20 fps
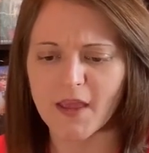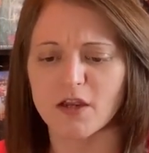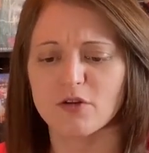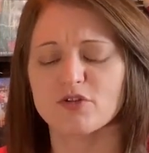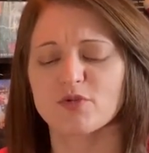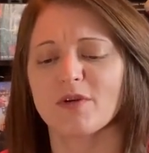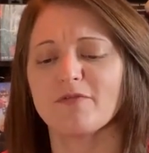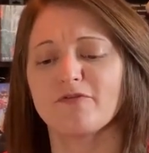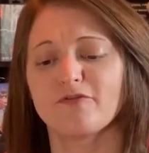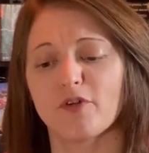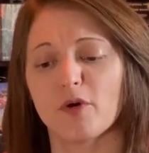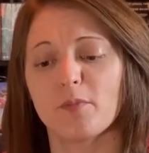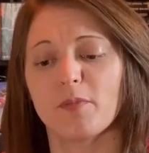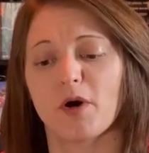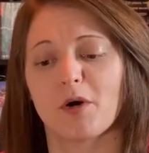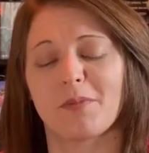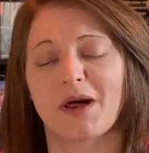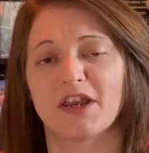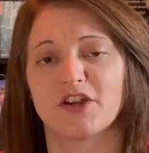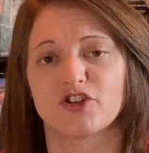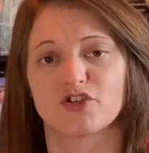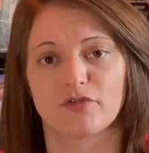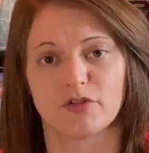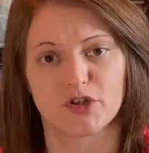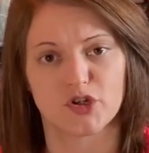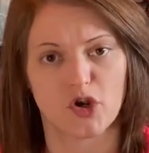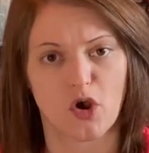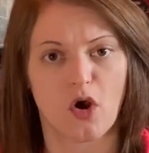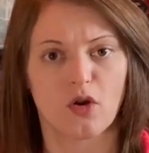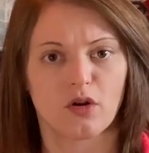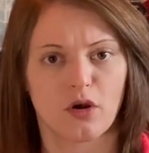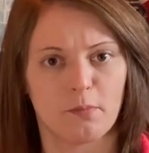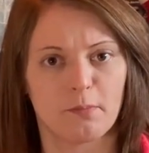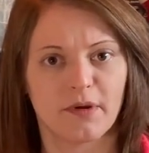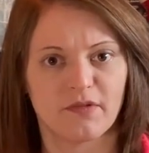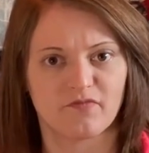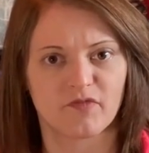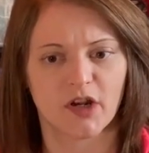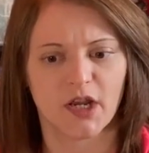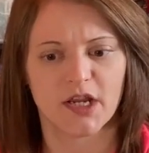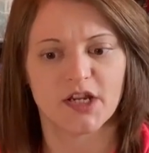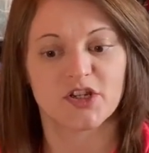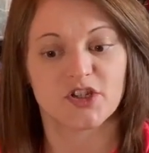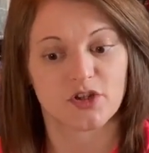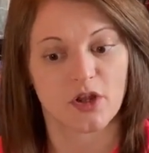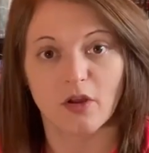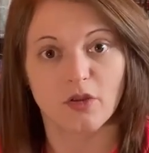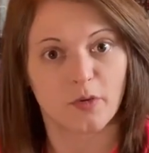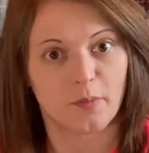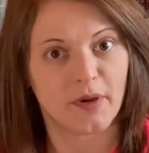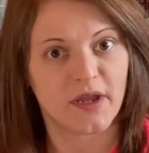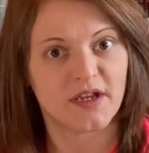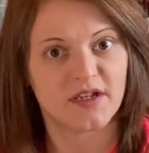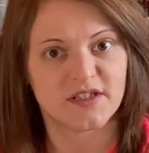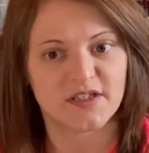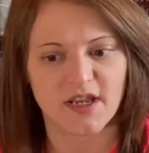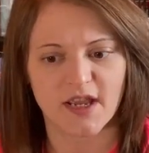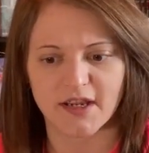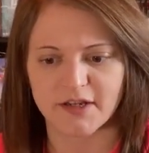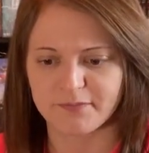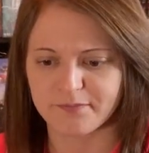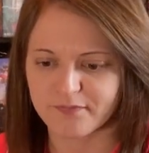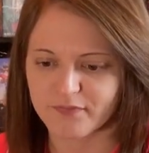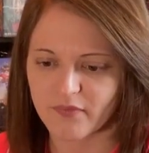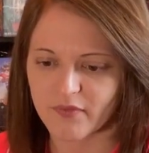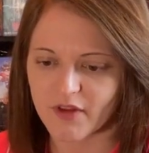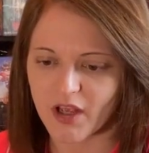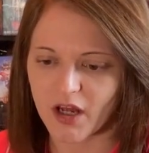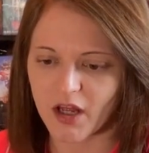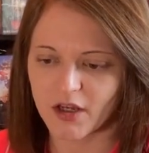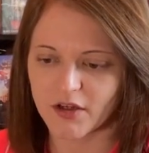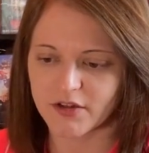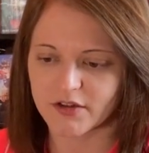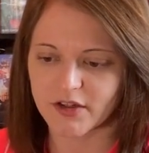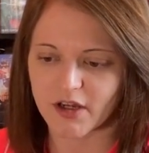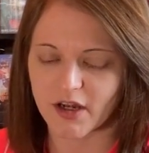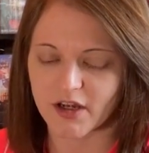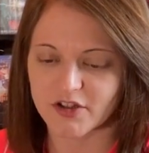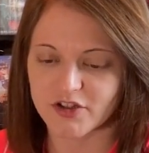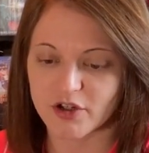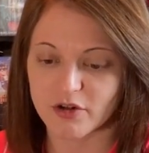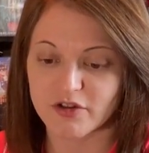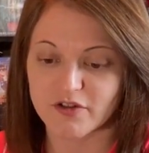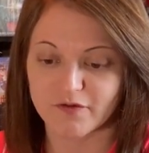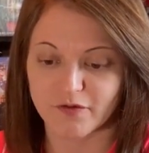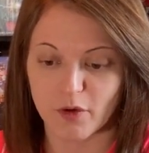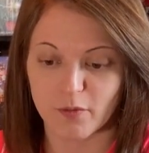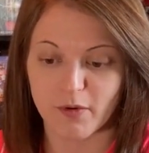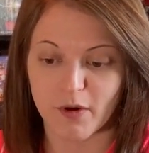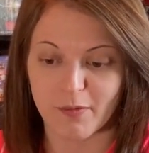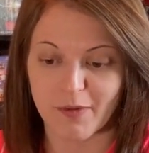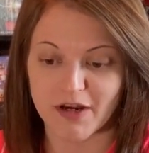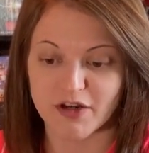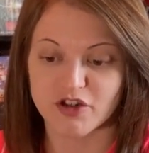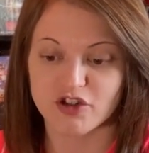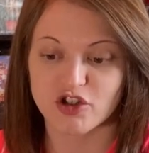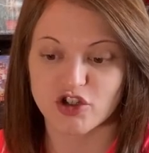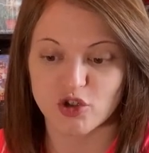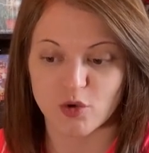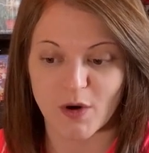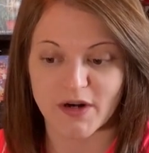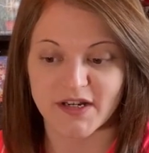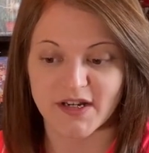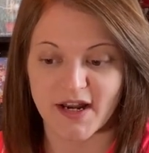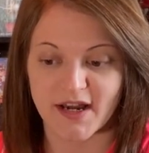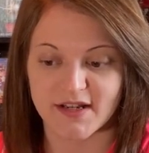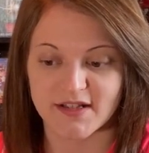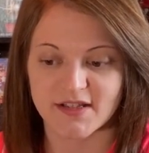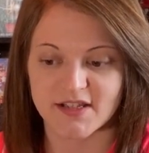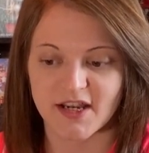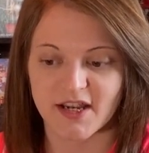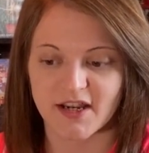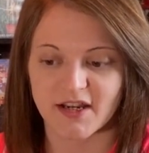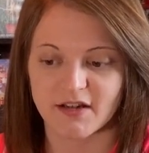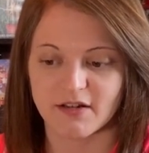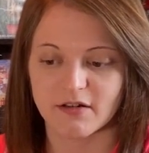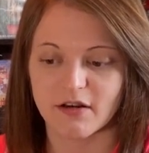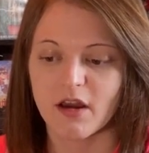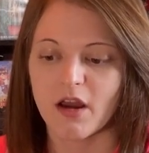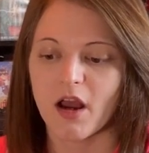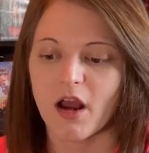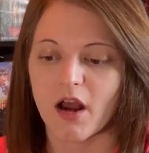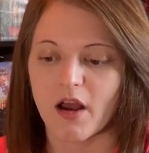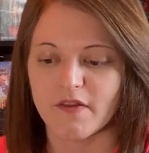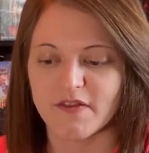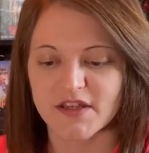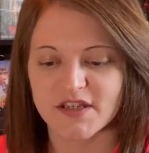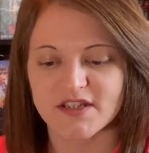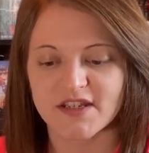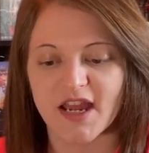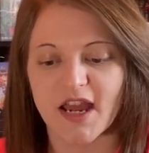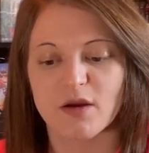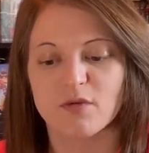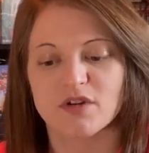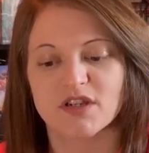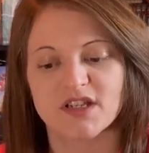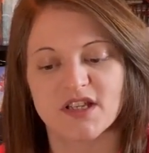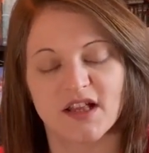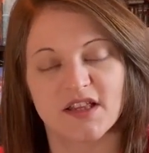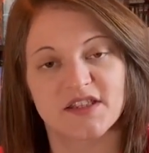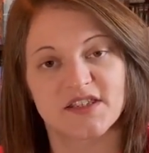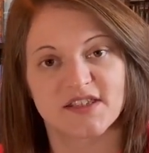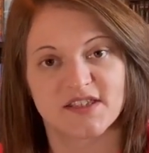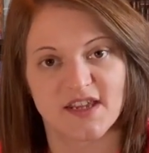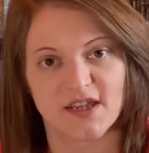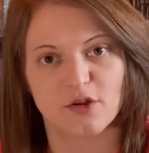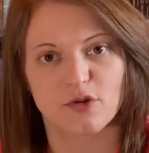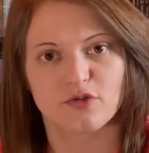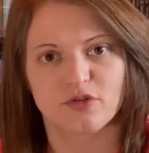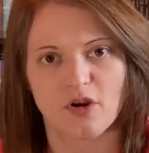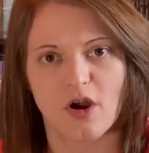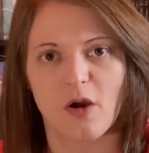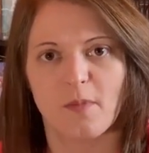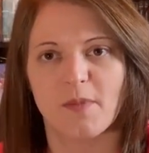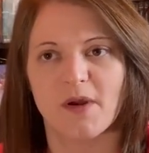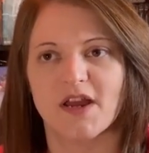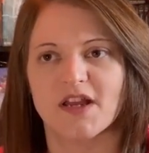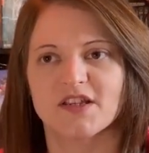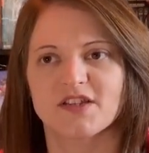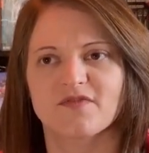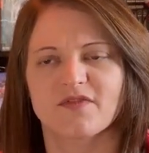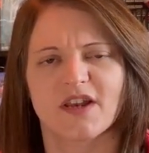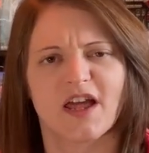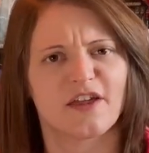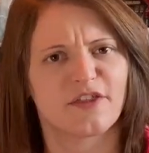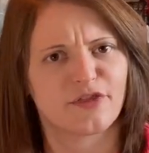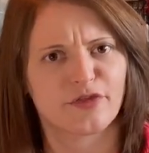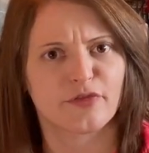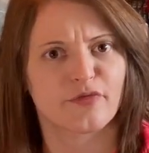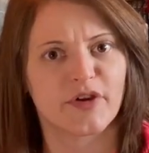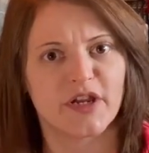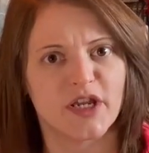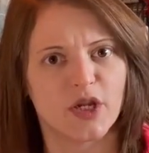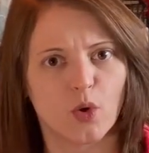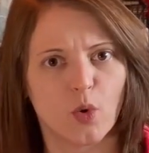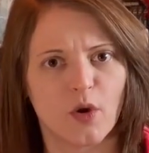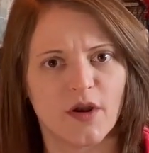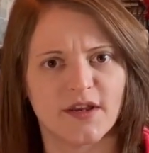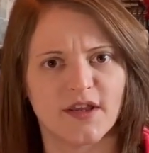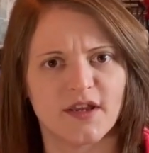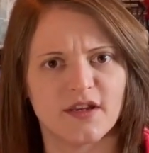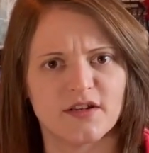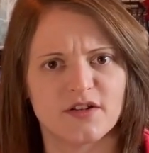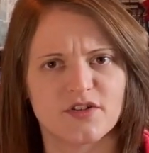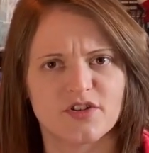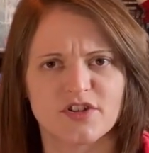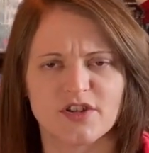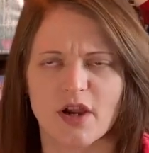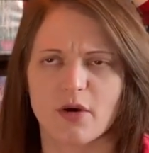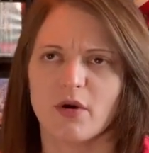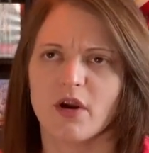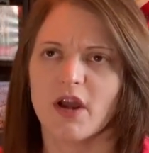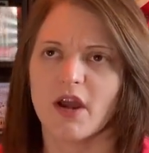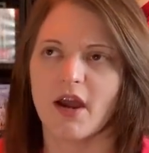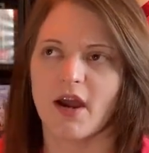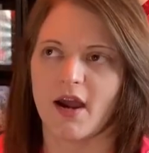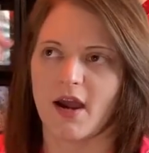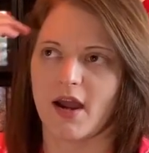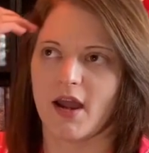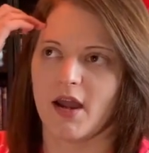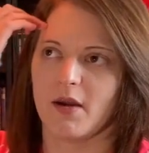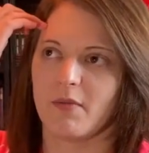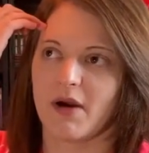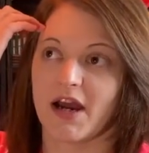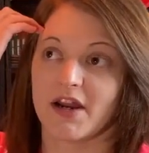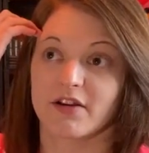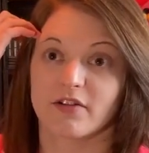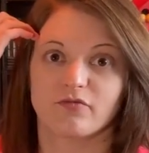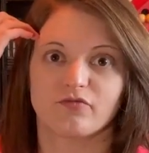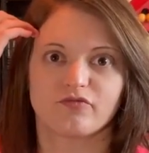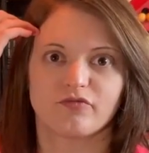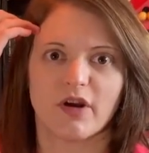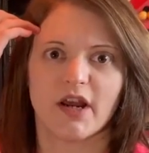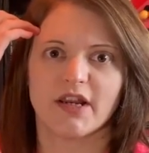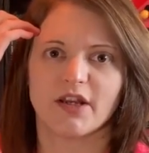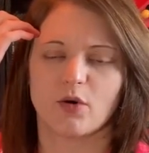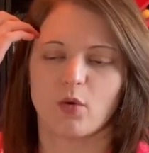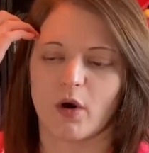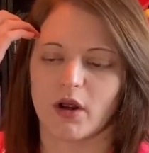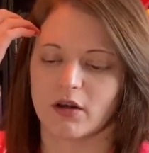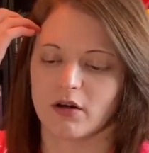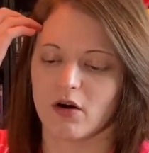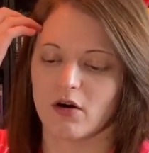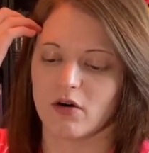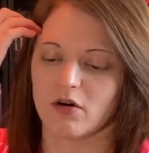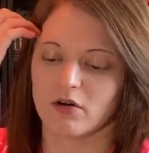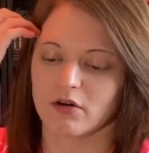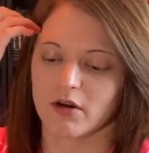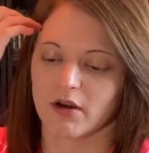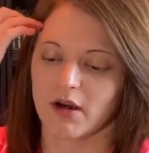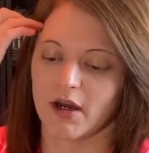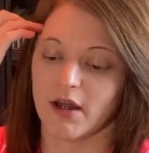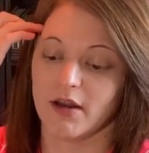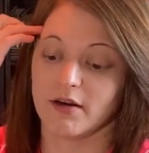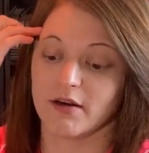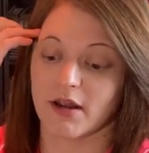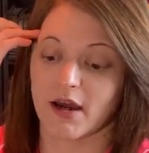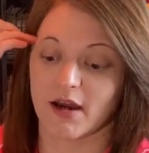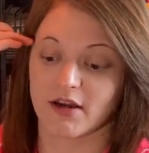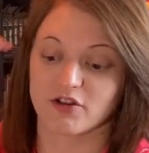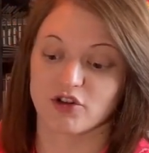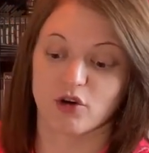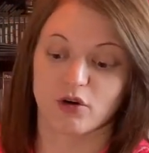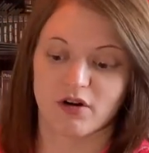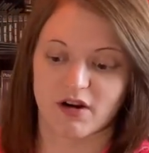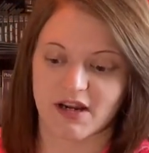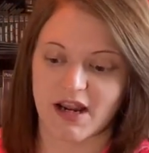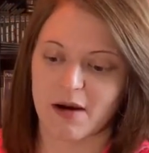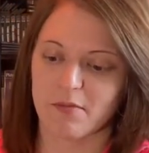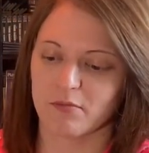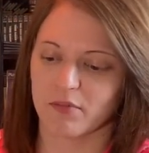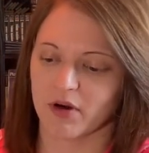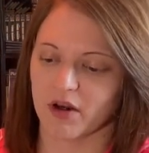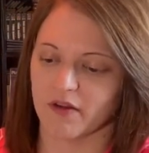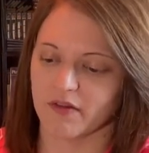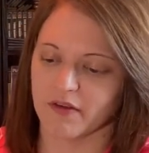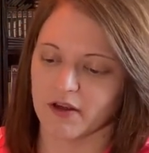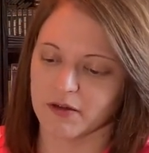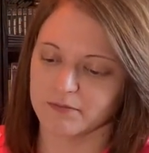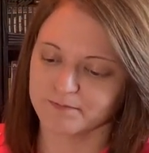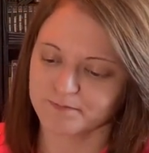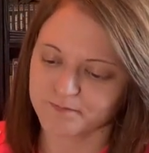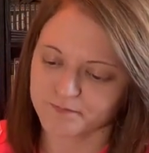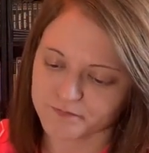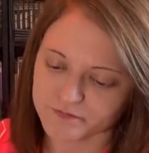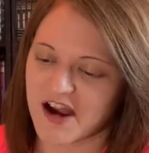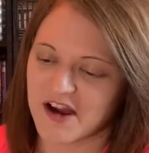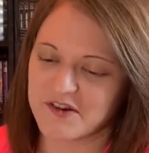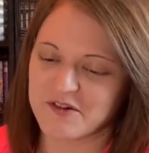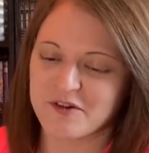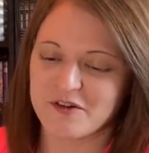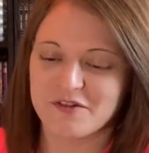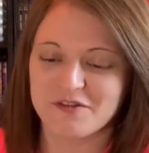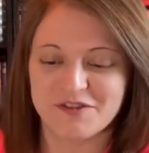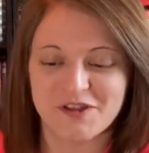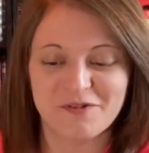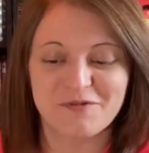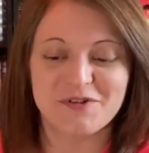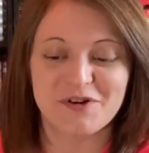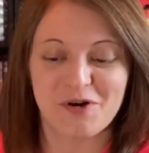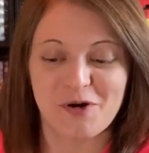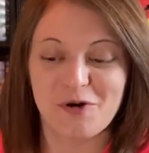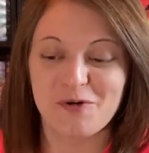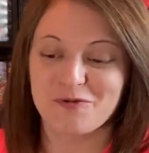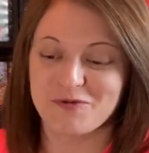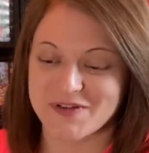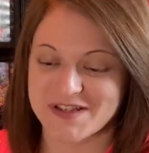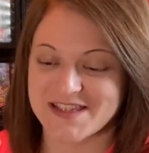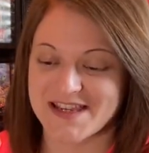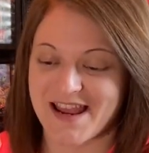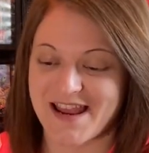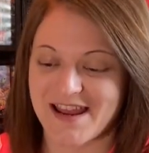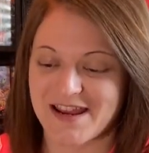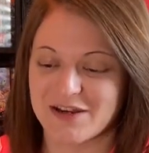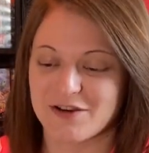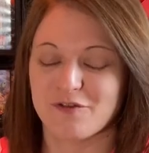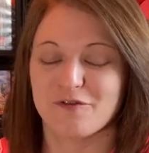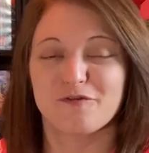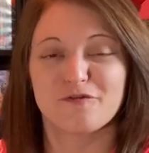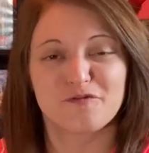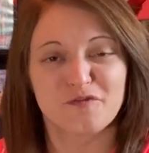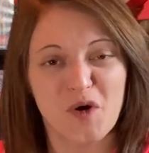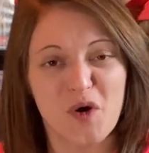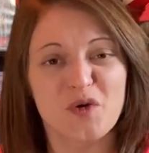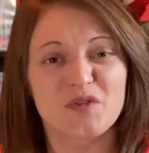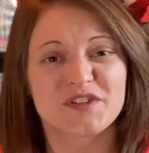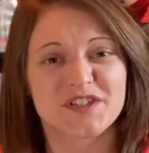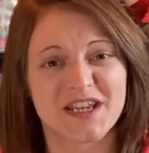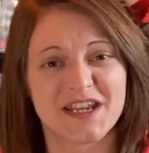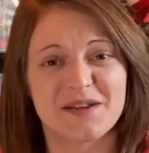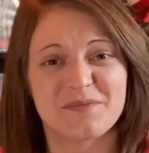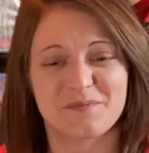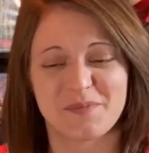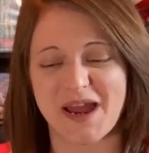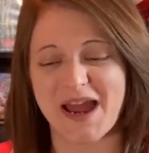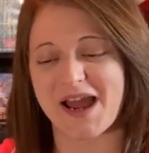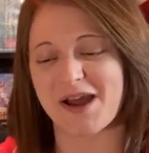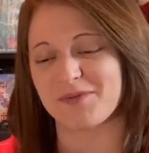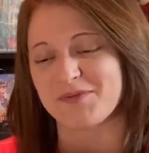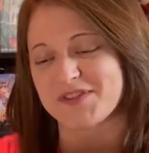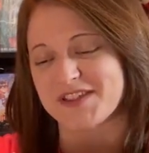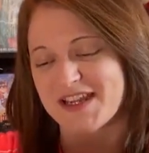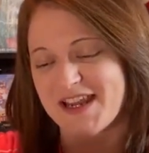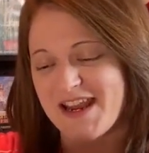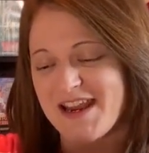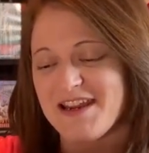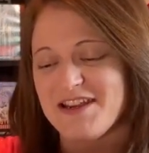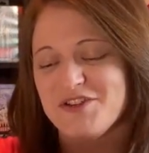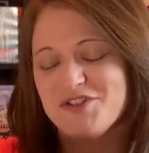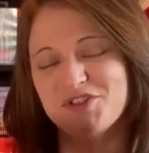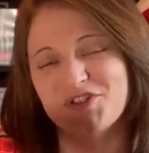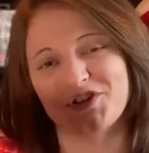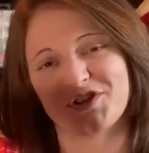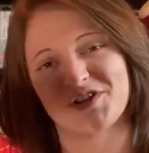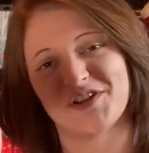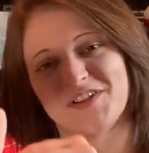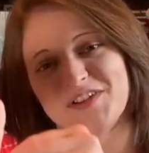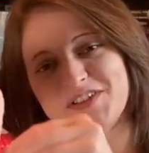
was when Football Manager had not long been released on the PC. And so it's Football Manager 2019, and this guy was selling sealed copies for like 3 quid each. So I had a really quick look and took a gamble on them. And they were all returned £14 each